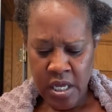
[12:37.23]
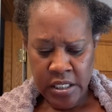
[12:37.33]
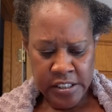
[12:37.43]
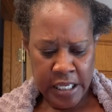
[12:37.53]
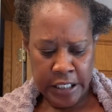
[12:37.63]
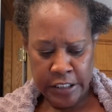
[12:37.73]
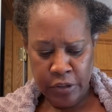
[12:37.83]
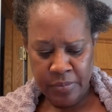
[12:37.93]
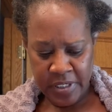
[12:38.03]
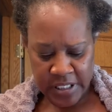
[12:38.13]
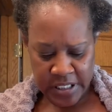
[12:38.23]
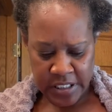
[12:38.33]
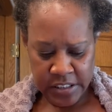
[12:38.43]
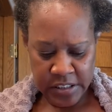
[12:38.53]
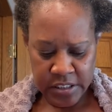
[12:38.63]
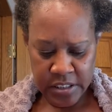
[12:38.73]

Take a little bit of this.